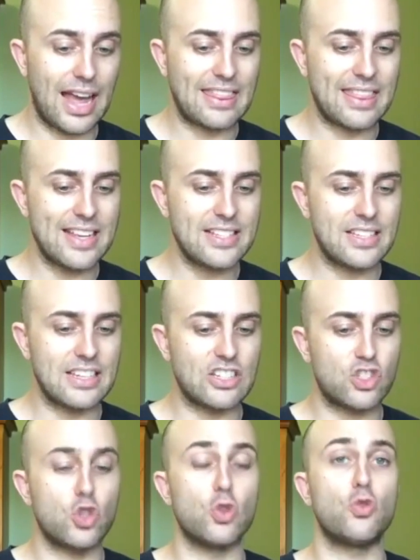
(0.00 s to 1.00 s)
And this
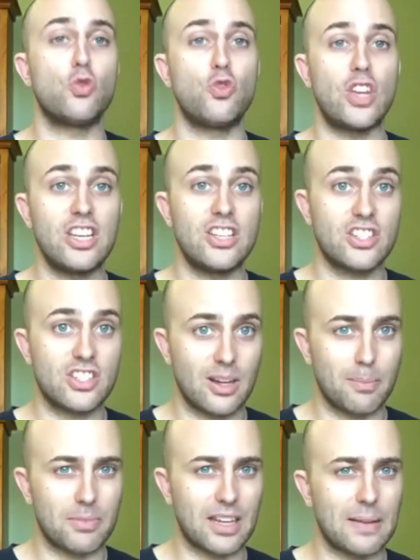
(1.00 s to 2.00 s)
is to finish
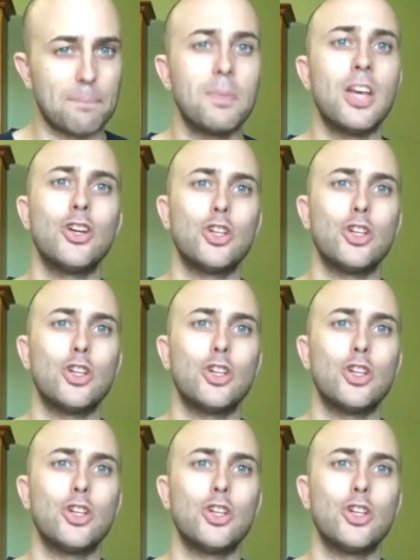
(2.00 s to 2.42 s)
something,